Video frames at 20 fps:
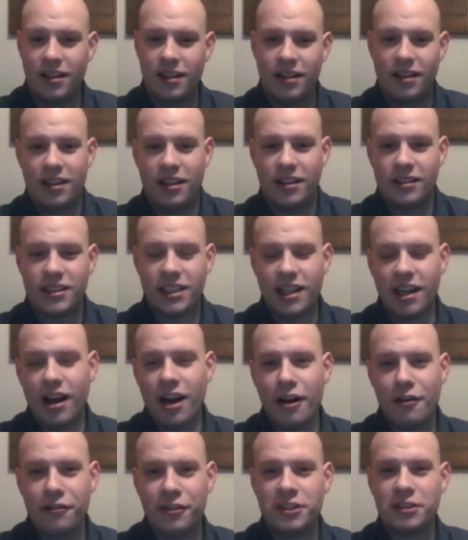the earth
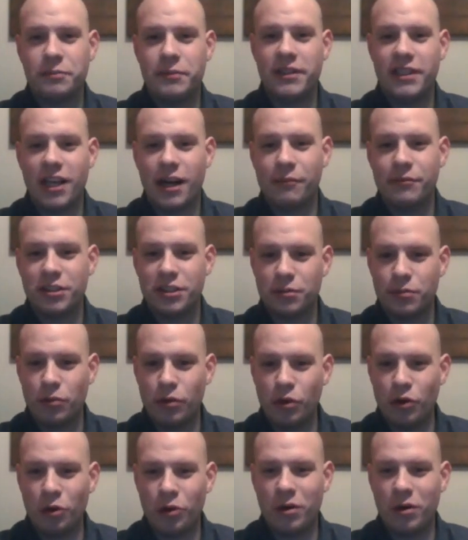has become small